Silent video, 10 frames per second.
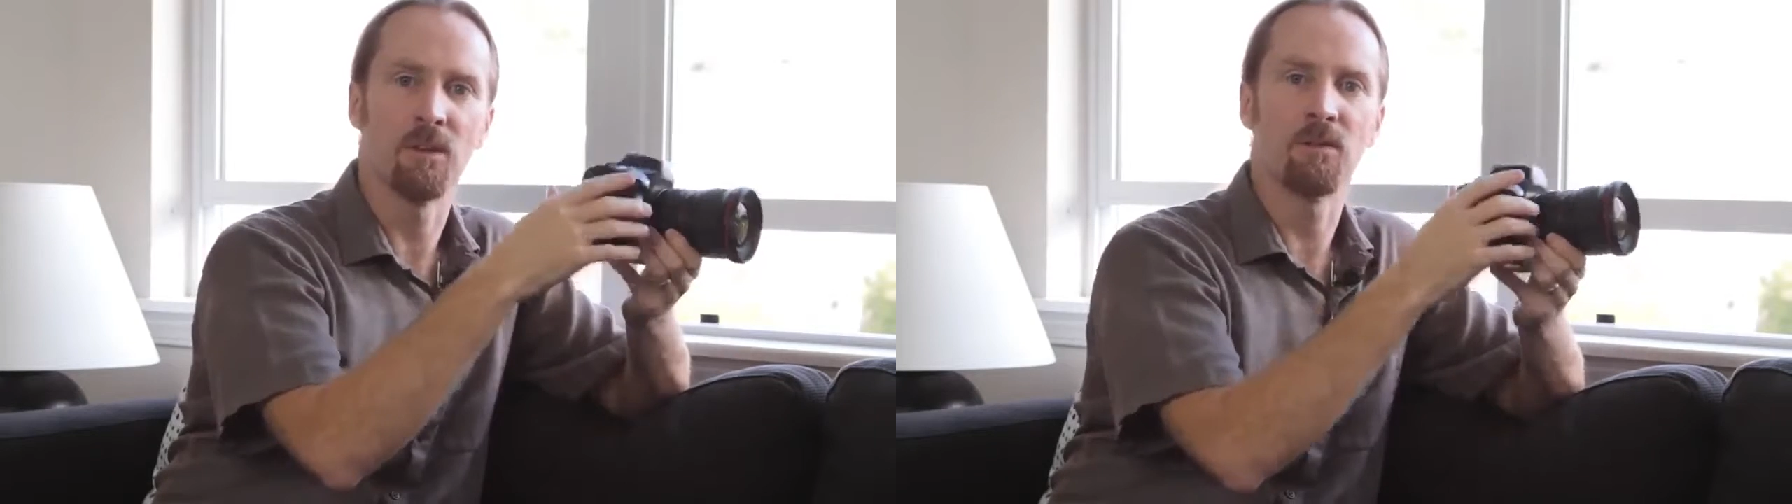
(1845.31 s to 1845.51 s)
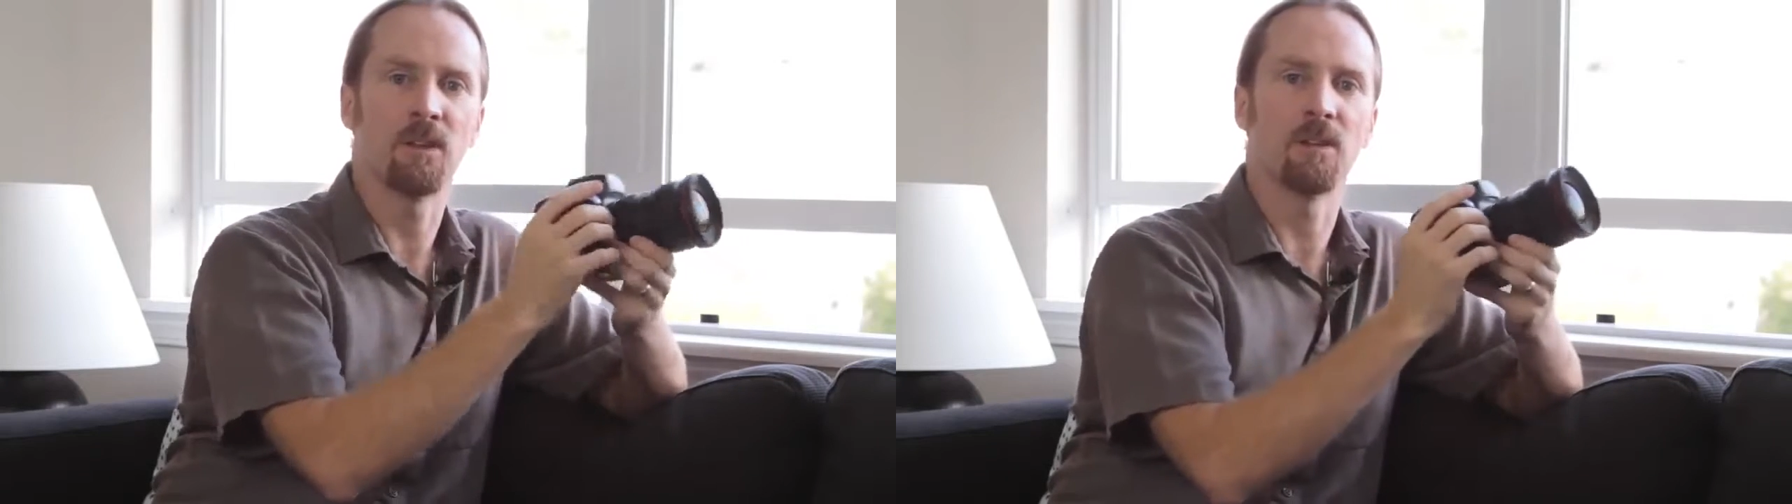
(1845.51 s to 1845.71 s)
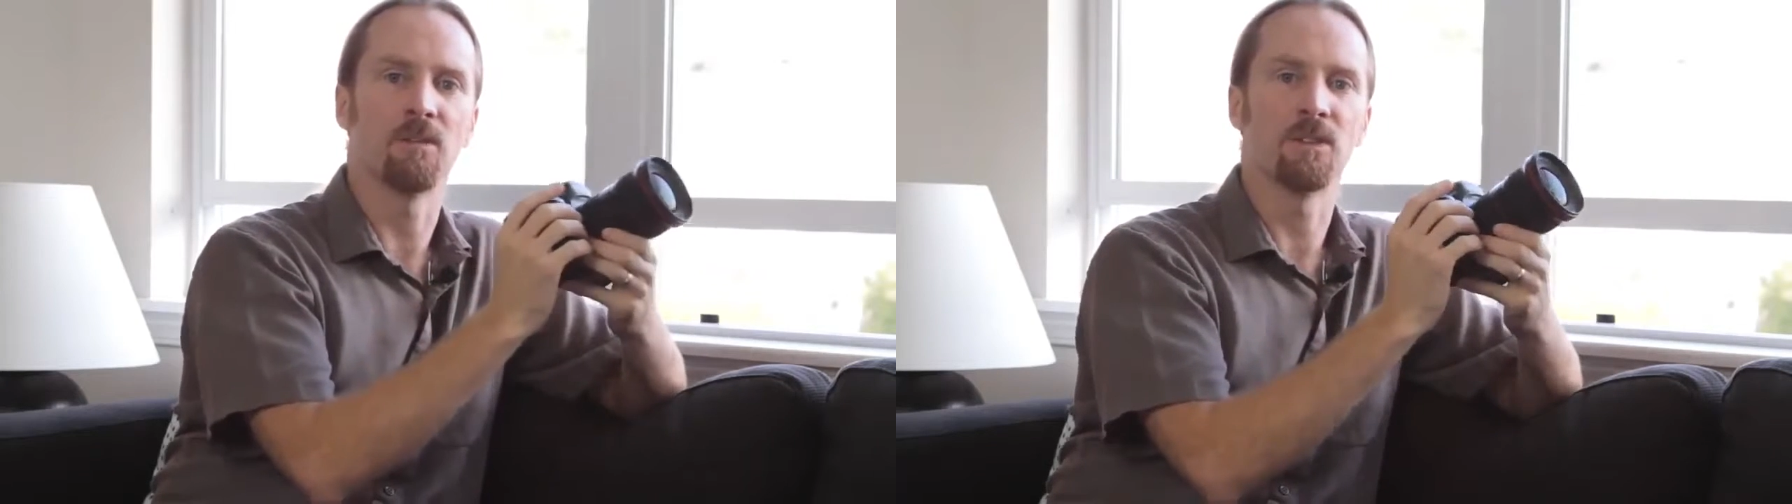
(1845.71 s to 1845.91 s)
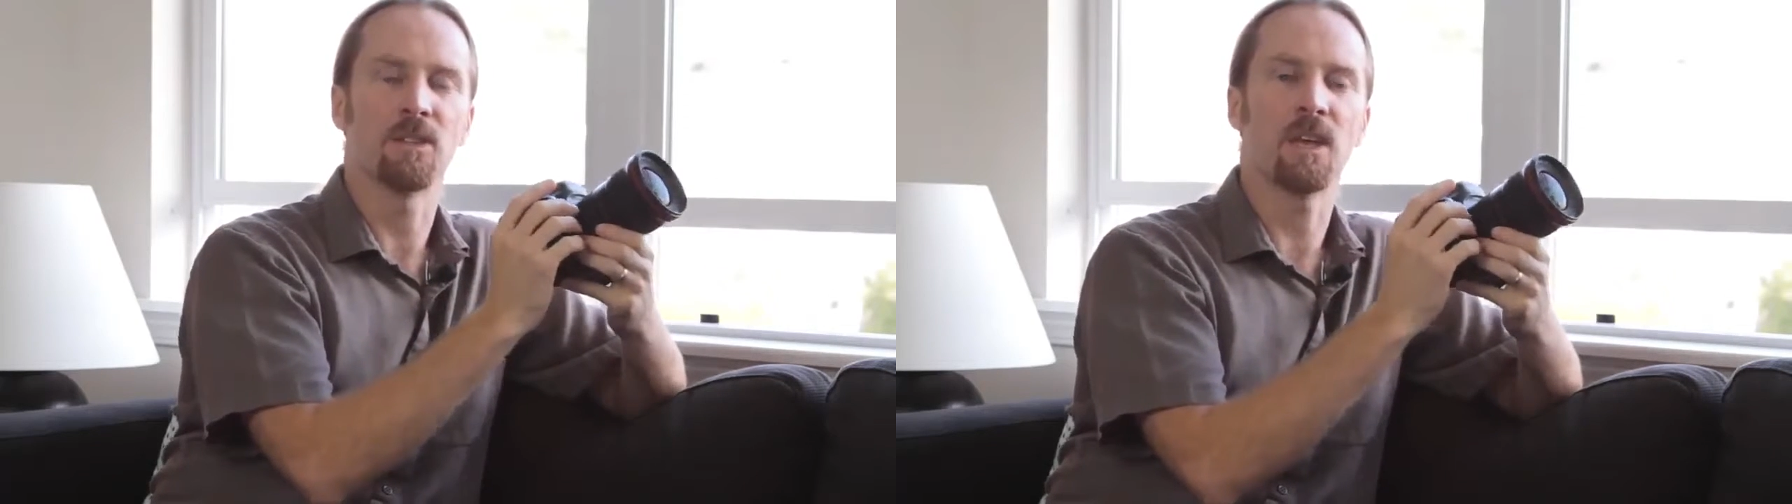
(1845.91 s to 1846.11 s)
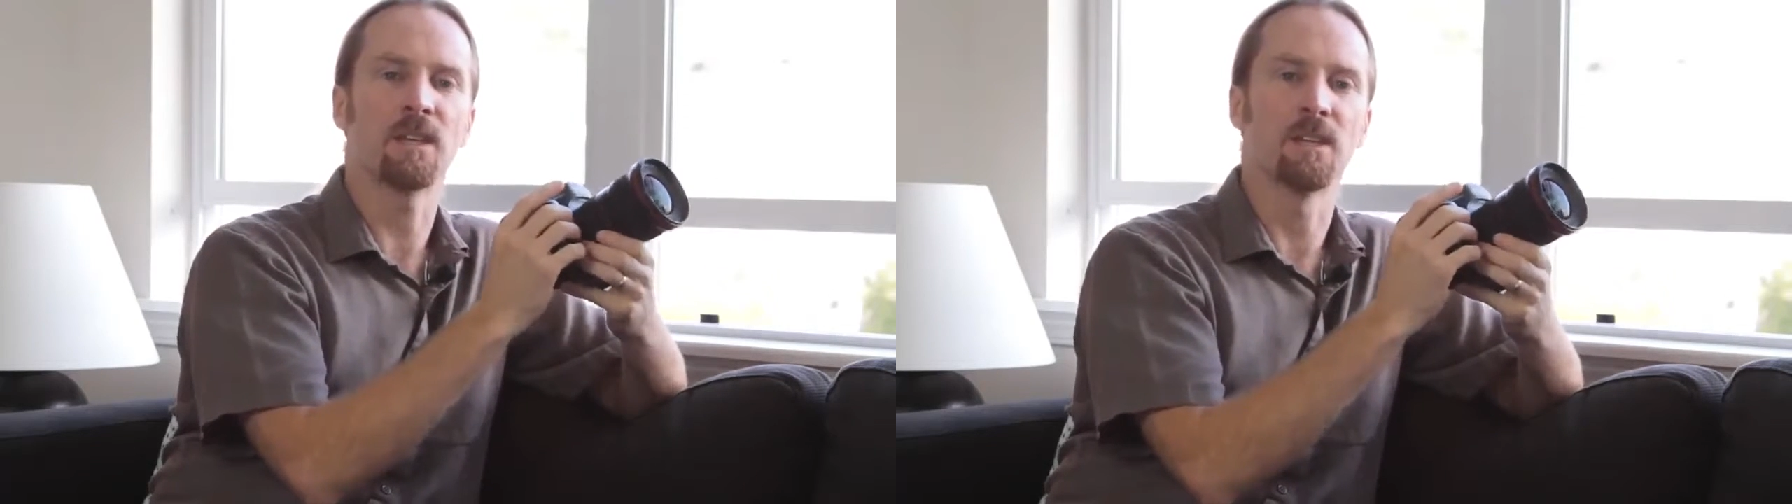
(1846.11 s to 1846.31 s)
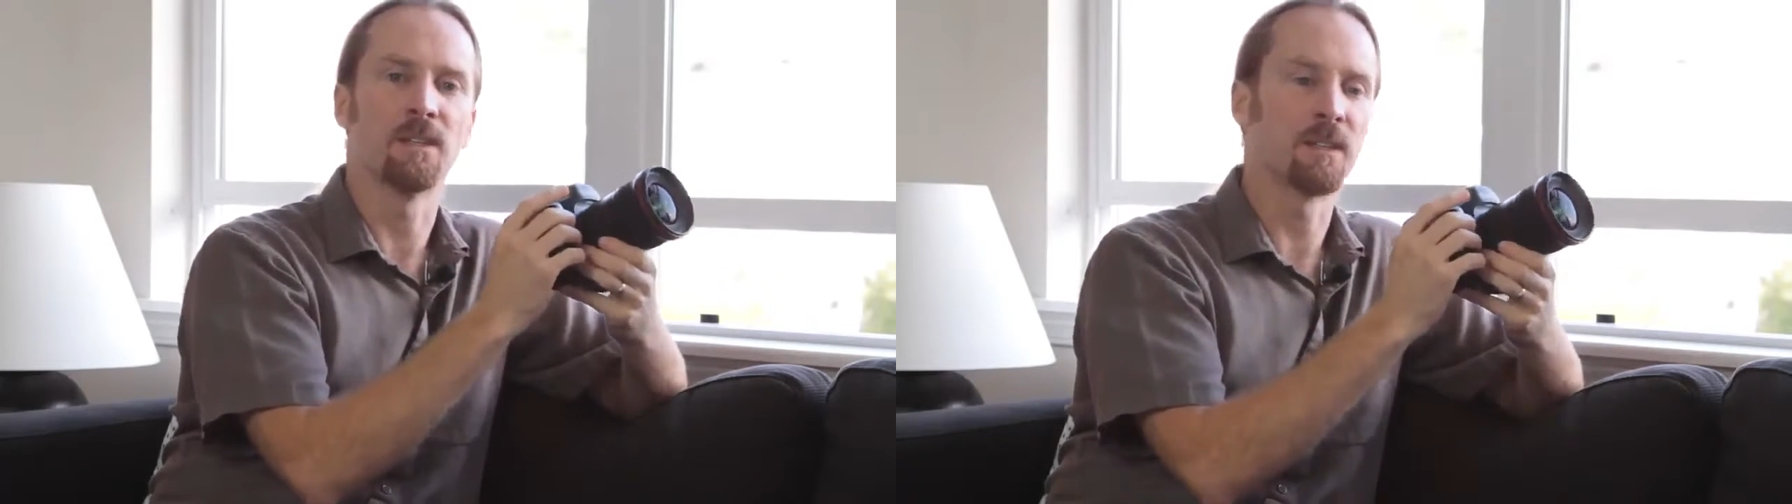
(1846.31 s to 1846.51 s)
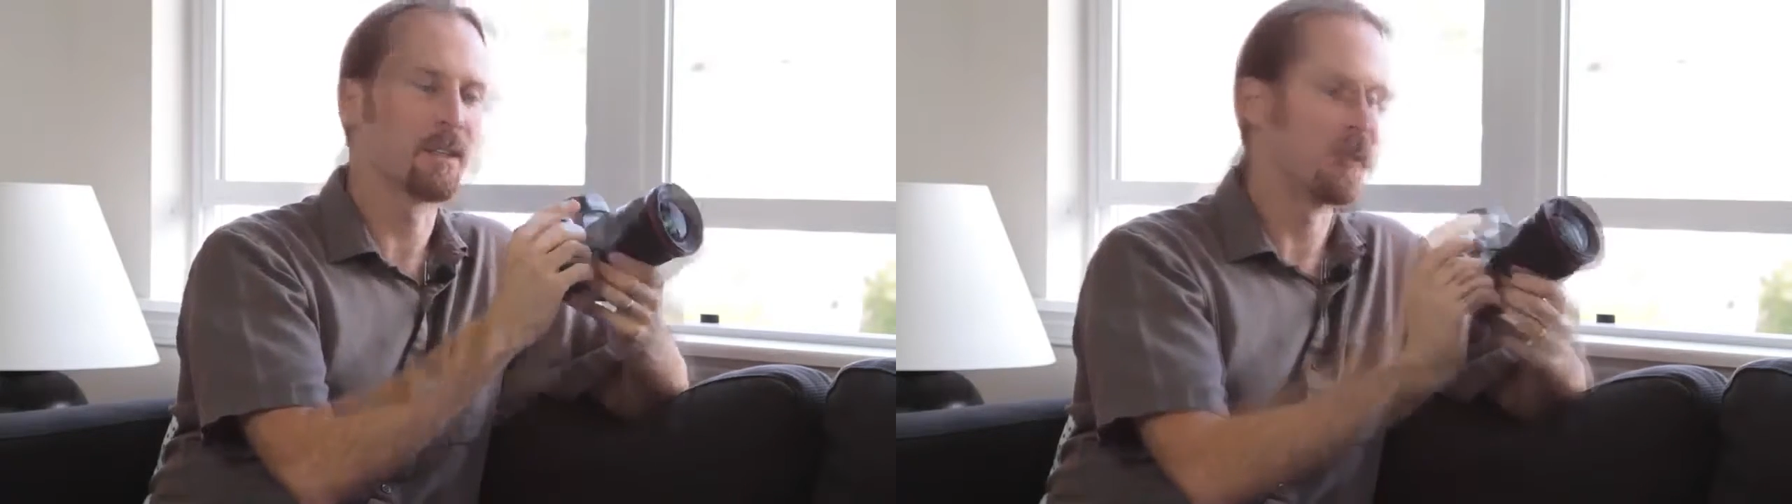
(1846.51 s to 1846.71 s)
50th of a second,